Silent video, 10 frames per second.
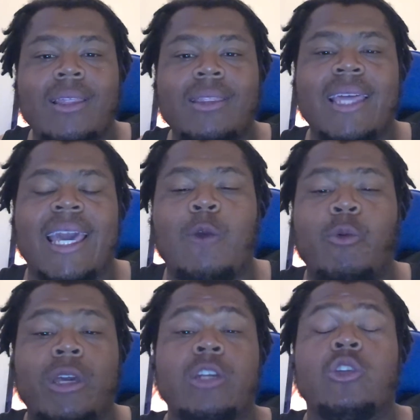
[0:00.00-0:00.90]
Then
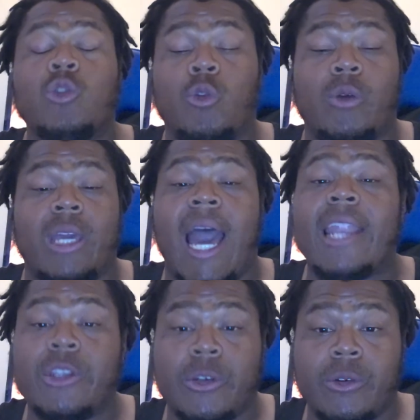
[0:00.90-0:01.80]
we could do what we got to
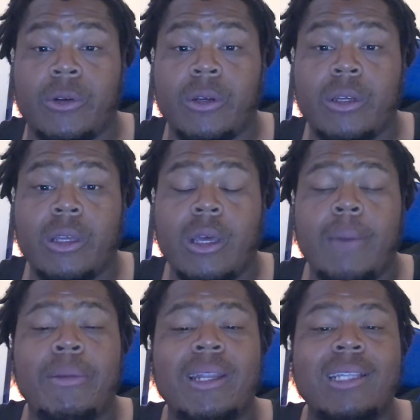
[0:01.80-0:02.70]
do.
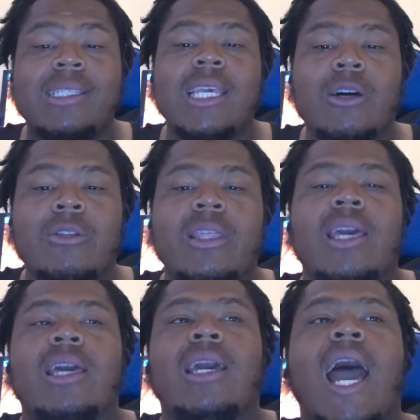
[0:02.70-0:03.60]
But until
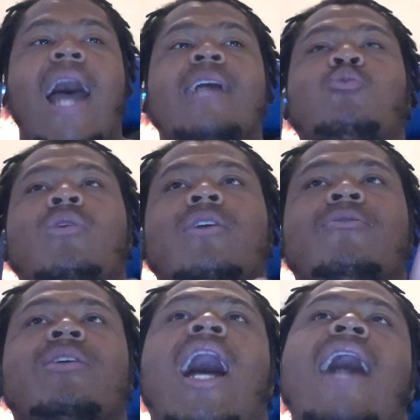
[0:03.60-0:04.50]
then, guys, we
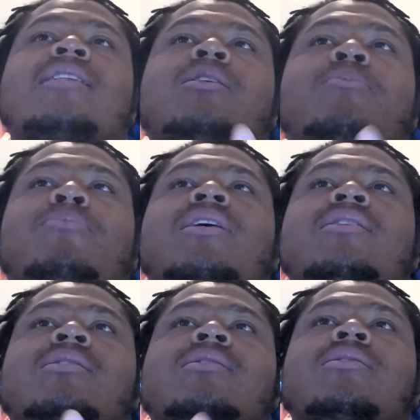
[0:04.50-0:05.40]
have got to be
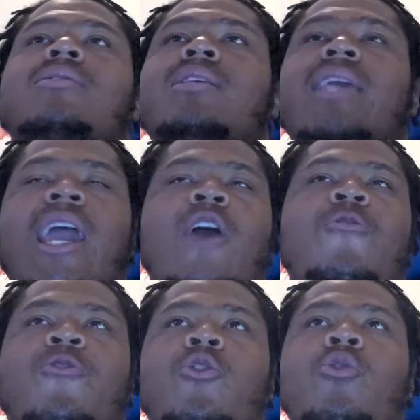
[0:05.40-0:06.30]

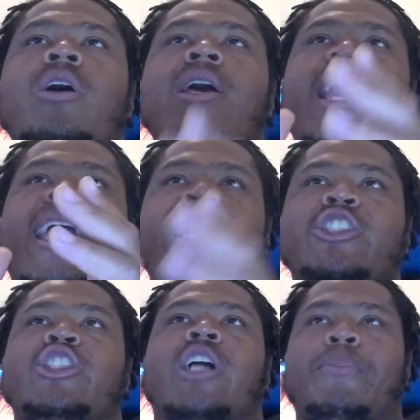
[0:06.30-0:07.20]
careful in
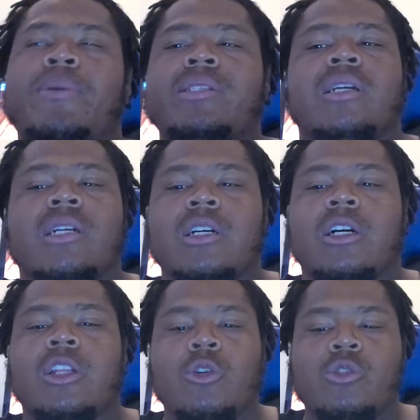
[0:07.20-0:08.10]
jumping to
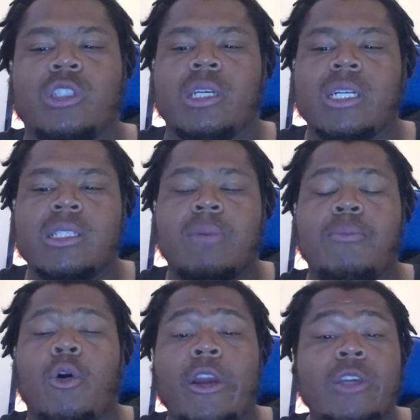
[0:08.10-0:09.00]
conclusion, because the
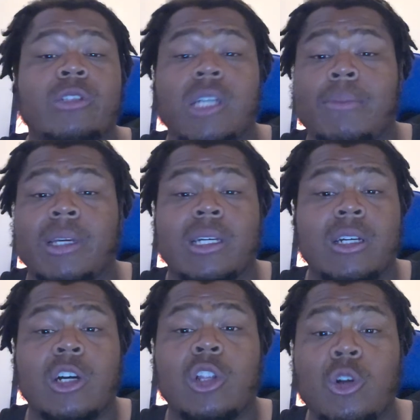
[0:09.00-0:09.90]
more you jump to
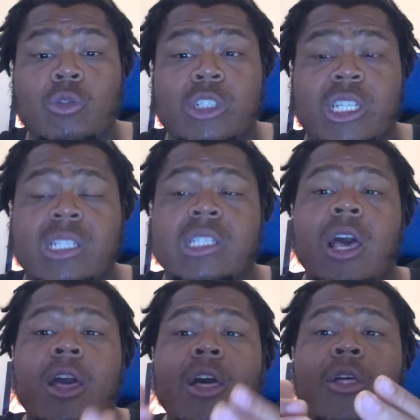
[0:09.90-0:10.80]
conclusions,
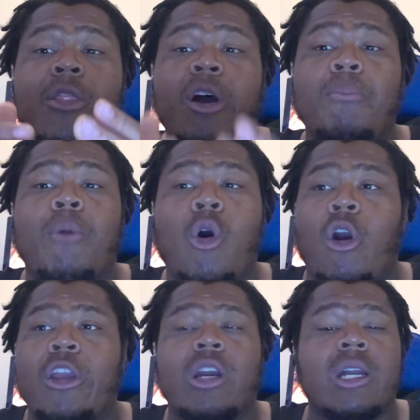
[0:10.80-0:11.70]
the
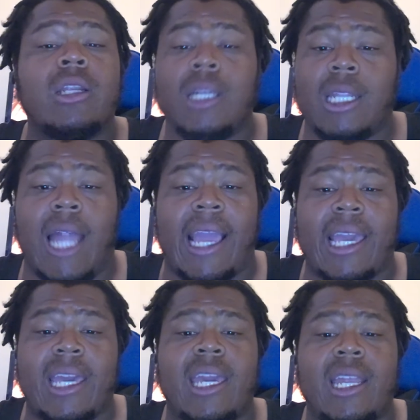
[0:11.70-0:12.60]
more you're going to look like an
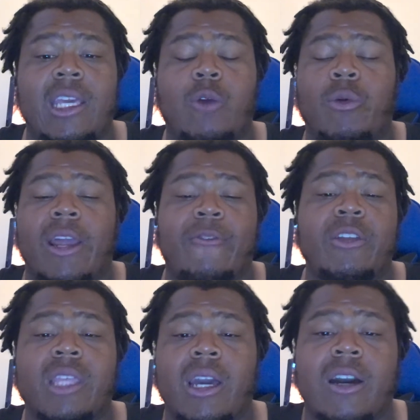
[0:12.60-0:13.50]
idiot when
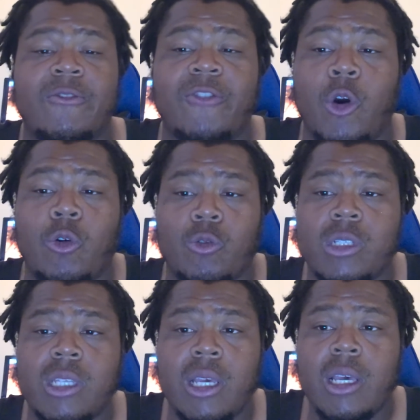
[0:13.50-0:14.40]
everything
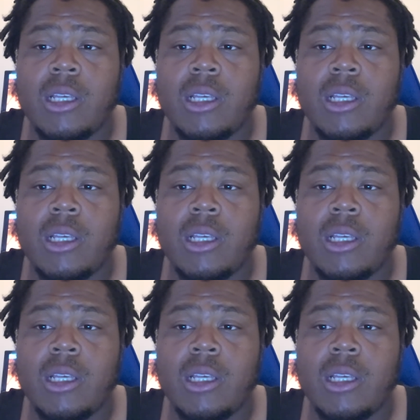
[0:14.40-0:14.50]
unfolds.